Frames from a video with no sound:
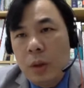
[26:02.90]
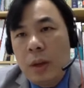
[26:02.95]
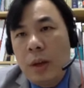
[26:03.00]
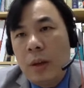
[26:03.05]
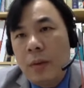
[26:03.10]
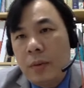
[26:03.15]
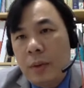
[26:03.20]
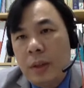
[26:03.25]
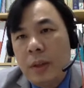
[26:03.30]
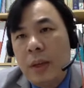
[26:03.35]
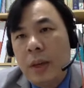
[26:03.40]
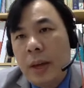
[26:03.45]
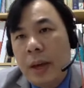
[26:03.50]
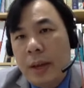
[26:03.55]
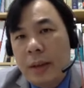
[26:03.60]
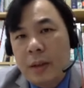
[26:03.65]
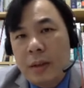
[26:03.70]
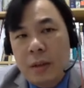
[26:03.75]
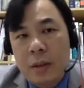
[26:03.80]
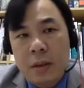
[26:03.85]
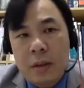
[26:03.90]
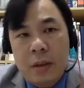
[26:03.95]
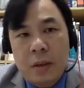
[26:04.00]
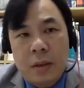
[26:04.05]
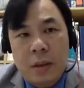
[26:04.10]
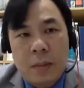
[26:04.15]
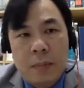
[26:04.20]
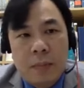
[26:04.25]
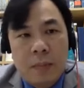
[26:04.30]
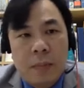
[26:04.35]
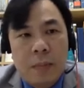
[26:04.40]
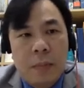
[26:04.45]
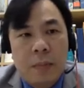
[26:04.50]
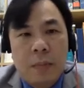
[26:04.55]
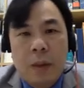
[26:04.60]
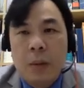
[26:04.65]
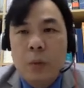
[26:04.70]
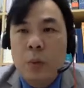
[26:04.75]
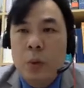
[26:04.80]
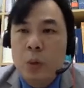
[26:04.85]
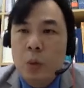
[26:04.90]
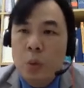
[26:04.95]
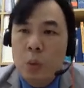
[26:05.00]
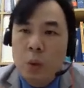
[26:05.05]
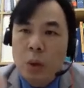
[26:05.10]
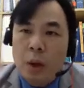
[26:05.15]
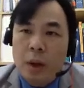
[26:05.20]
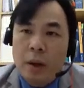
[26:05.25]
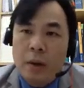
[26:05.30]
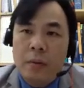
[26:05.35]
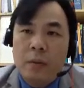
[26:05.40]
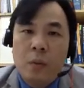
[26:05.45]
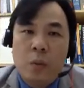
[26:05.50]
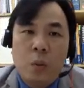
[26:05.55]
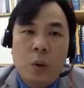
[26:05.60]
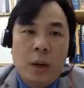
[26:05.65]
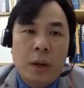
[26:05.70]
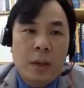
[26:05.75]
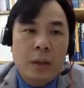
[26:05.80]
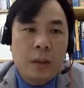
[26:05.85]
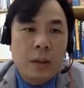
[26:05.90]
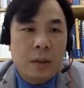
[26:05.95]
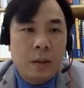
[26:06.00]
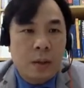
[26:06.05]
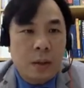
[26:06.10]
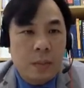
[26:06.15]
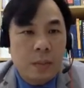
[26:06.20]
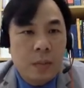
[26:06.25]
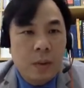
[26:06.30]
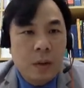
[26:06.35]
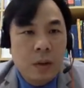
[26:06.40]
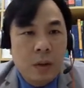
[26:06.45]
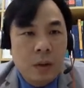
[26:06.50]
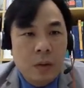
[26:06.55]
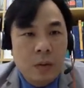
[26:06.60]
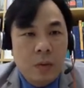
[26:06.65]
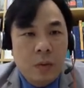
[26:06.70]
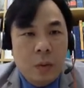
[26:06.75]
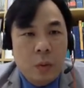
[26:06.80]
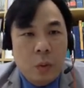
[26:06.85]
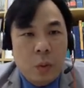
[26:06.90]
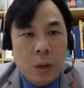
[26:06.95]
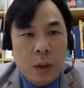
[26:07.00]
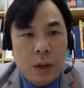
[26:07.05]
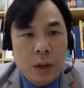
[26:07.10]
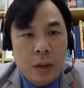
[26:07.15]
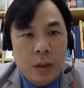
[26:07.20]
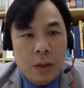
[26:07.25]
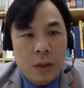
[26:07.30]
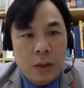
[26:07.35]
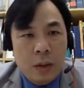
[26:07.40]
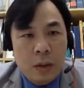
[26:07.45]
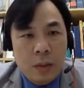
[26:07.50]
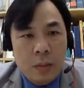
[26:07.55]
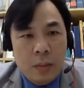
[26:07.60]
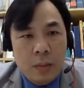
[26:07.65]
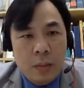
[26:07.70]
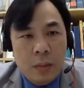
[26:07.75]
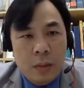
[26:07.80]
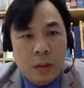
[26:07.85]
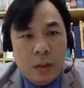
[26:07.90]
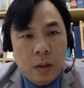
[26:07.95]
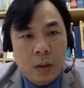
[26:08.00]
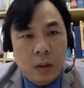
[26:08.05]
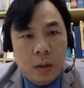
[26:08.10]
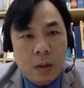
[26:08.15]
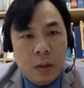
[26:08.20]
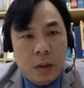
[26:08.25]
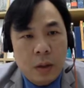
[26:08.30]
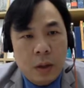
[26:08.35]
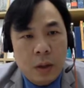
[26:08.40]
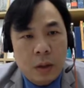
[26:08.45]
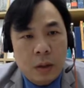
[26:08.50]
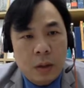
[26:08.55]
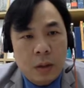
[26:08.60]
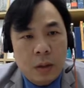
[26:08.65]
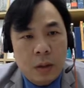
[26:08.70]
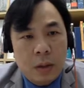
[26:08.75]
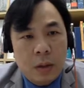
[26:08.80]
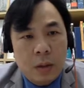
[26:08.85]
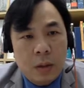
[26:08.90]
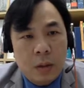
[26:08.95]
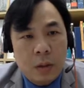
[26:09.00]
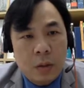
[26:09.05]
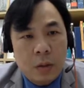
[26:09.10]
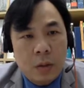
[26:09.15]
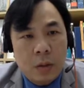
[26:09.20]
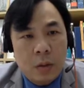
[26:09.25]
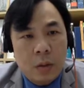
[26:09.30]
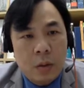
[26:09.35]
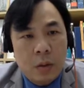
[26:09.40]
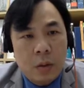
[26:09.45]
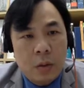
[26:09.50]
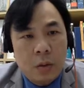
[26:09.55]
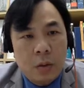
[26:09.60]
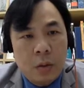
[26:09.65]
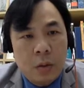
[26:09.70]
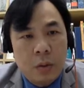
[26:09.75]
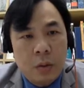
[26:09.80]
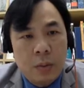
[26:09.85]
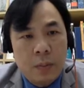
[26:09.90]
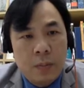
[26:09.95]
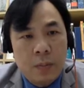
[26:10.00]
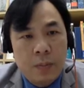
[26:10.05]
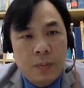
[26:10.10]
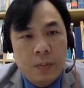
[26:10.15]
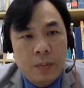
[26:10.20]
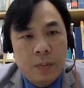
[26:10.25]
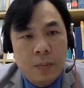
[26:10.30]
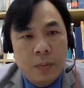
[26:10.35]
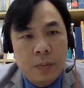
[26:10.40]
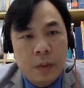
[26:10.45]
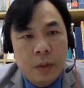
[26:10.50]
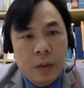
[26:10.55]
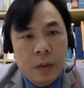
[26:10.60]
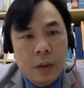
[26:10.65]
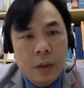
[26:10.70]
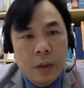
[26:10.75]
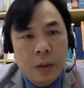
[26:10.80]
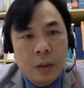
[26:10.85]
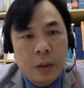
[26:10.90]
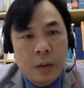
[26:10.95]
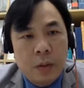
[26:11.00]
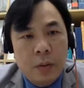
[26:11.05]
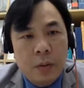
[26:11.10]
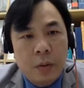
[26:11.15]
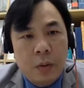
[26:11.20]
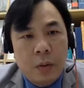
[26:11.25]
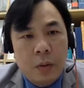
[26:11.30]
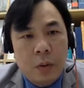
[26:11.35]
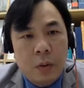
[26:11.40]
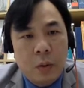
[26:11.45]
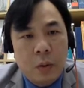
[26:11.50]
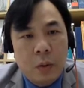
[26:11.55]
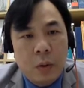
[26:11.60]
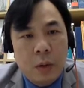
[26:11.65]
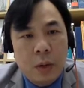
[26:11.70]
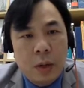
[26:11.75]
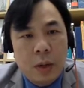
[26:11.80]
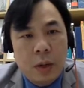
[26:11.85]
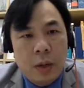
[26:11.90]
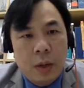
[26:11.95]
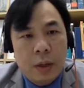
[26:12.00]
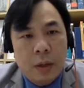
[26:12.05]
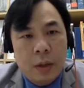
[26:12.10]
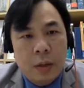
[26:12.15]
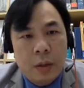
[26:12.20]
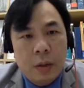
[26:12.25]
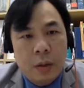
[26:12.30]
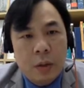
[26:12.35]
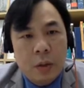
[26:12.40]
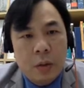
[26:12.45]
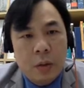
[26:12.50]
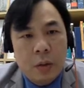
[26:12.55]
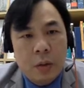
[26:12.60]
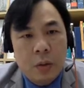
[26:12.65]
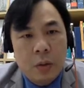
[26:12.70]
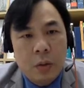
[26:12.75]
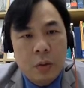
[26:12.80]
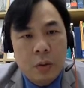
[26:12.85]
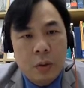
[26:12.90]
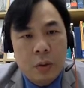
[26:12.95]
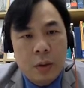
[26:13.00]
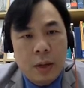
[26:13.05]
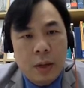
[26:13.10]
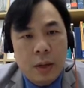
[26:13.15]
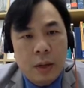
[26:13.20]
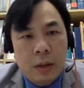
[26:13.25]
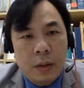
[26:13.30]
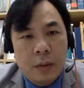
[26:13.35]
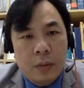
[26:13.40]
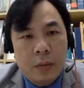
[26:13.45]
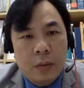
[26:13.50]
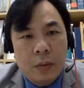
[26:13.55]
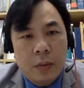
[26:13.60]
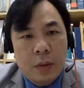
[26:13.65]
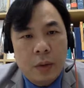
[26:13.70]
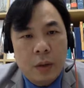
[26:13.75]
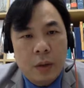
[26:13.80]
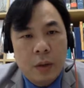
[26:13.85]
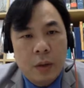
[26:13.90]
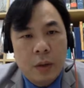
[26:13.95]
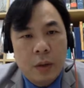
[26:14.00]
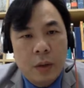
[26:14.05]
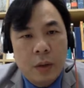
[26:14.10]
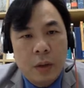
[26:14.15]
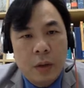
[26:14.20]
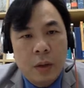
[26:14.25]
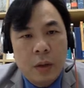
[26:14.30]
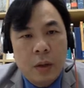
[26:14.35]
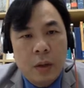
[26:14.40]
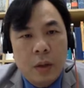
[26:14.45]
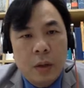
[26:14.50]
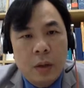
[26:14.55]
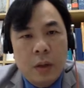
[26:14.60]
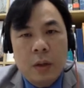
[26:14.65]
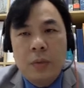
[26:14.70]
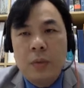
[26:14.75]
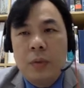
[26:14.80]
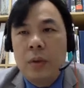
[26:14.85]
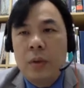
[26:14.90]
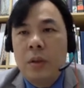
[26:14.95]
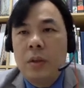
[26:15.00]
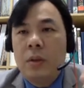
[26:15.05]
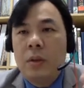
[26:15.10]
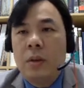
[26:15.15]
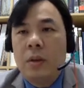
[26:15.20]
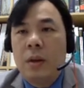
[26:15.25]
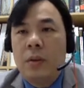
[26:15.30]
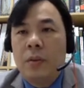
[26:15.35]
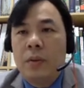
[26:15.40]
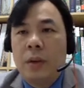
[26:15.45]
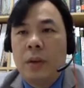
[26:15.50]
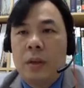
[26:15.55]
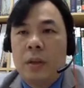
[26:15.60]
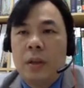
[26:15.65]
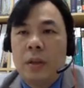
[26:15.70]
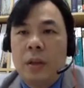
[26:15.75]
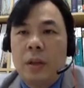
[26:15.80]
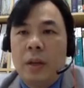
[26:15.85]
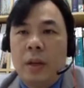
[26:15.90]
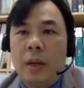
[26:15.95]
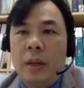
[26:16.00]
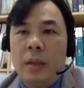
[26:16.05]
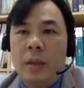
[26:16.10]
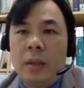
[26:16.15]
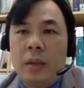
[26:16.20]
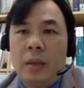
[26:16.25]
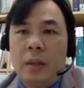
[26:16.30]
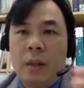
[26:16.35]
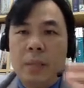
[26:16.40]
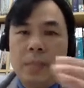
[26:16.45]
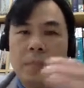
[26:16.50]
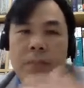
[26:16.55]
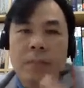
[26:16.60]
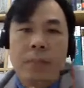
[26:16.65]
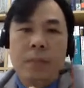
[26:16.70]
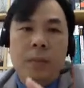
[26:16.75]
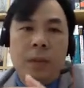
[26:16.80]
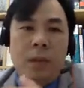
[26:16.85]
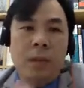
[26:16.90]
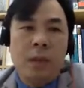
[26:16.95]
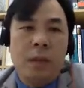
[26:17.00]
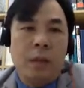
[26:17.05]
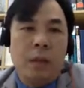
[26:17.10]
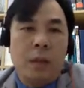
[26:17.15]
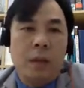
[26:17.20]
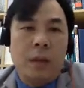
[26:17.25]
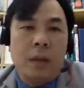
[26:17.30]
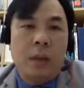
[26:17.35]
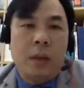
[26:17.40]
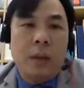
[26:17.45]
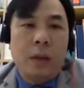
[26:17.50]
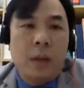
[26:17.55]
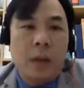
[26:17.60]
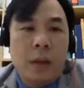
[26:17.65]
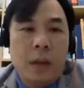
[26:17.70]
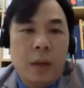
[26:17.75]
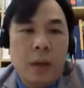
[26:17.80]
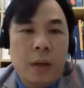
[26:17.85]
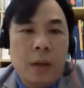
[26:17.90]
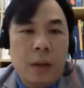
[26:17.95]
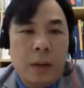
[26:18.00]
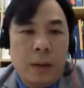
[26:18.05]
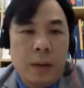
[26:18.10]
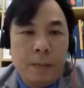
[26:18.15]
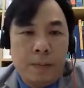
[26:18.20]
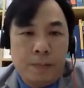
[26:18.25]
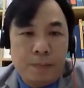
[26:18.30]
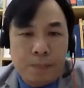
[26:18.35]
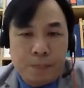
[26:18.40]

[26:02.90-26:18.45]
have any x-intercept, but we do have y-intercept. For y-intercept, x is equal to 0, therefore y is equal to -1. Therefore this graph actually intercept the um,